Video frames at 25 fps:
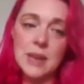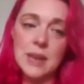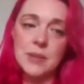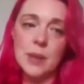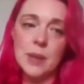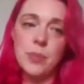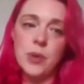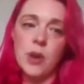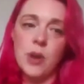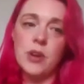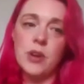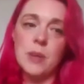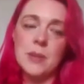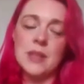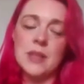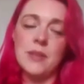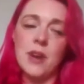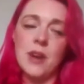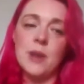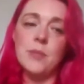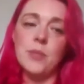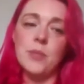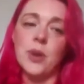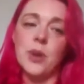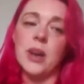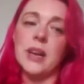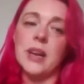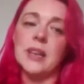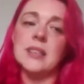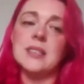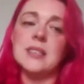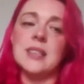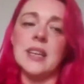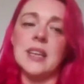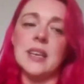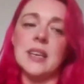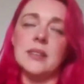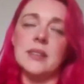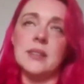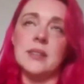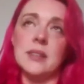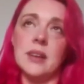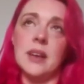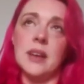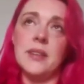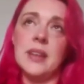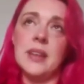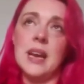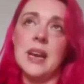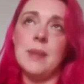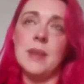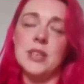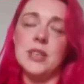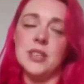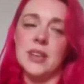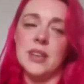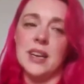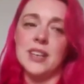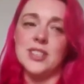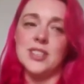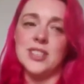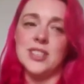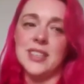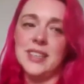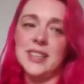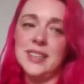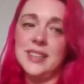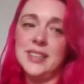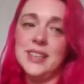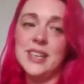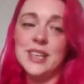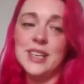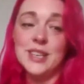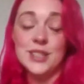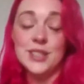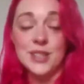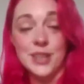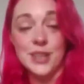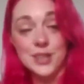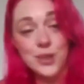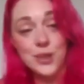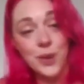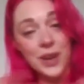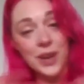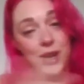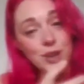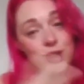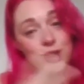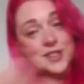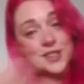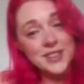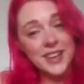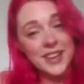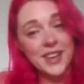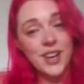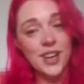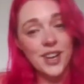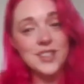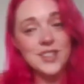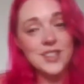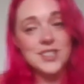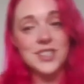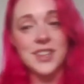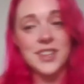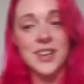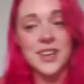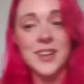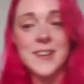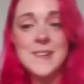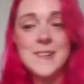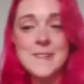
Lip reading: they're programming their own brain to think, "I think I might do that actually." So it's quite good psychology there.